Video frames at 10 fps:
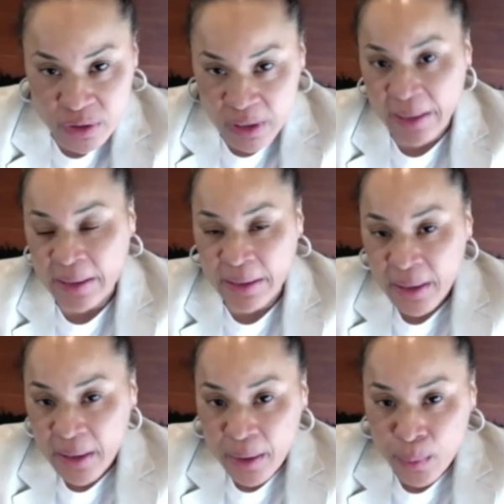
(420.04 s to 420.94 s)
Like
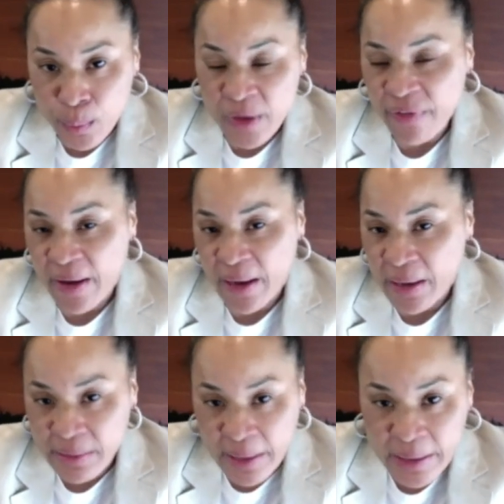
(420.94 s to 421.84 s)
we've
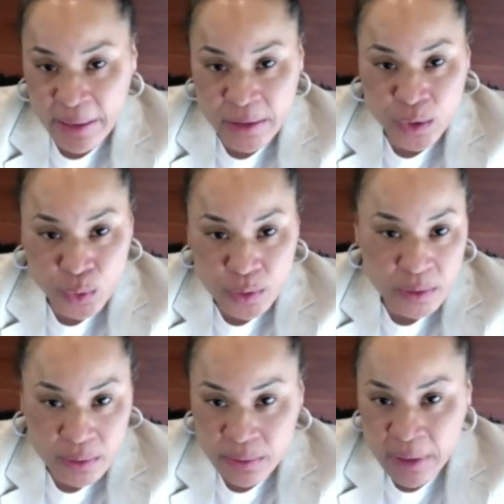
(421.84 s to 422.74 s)
had like a
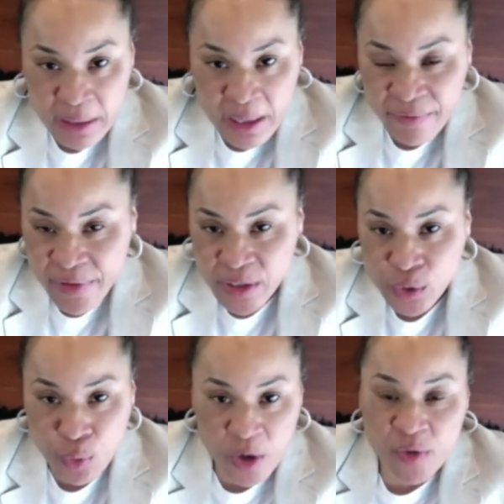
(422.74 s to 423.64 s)
11 or
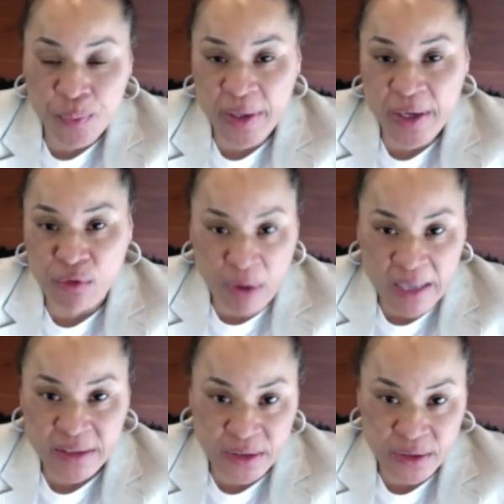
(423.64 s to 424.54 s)
12 player
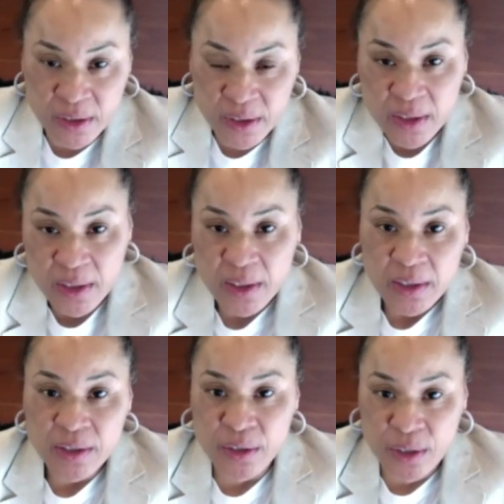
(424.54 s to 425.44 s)
roster,
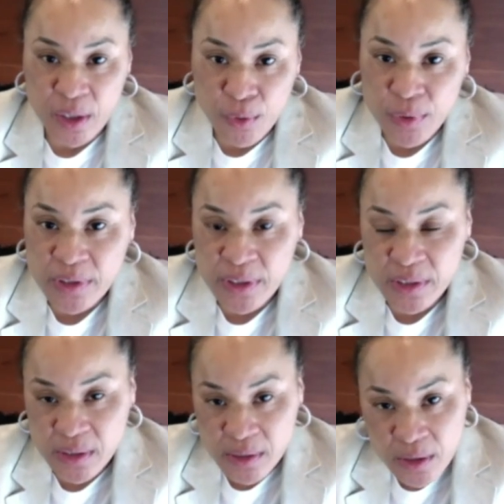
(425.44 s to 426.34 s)
you know, which
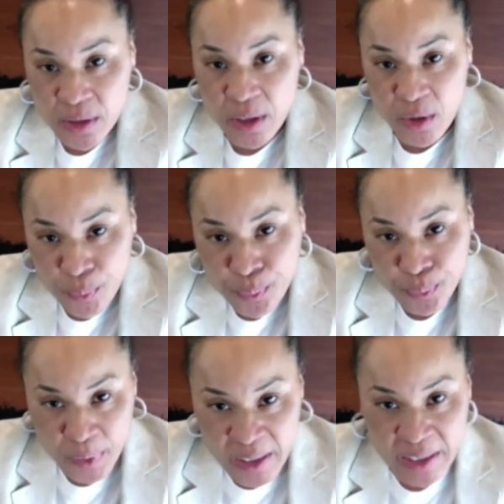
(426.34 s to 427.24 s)
is you know
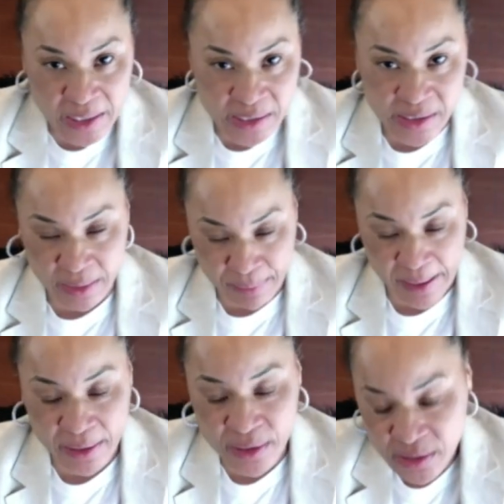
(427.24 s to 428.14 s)
pretty easy to
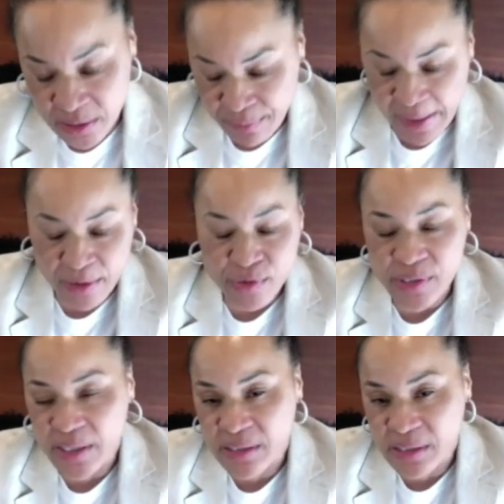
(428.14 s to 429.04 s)
manage. To manage
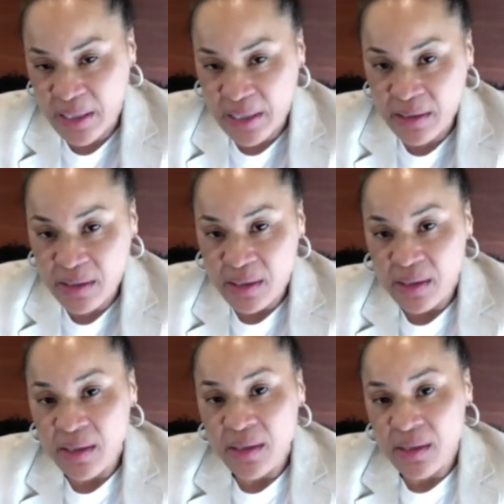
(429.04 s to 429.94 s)
16
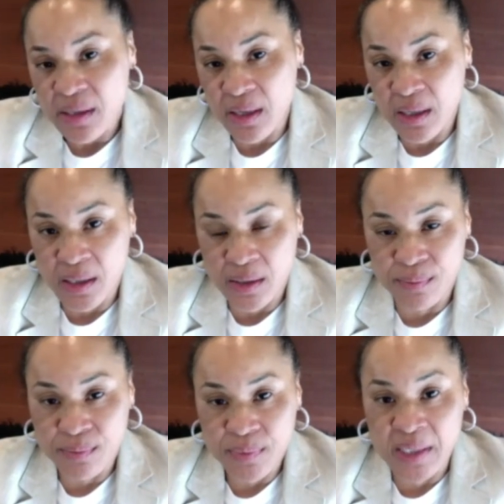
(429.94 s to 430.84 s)

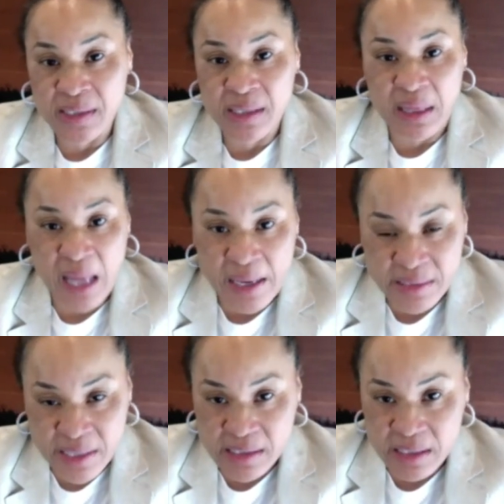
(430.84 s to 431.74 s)
um, is a lot. It
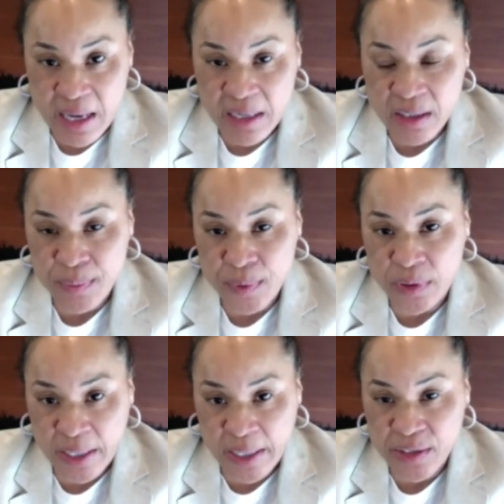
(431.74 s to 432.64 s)
takes a lot of
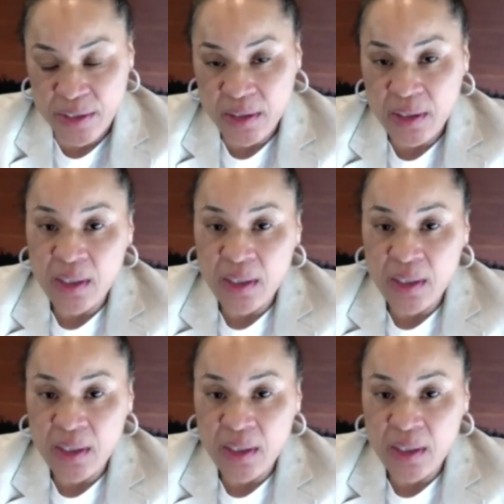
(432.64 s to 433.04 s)
communication.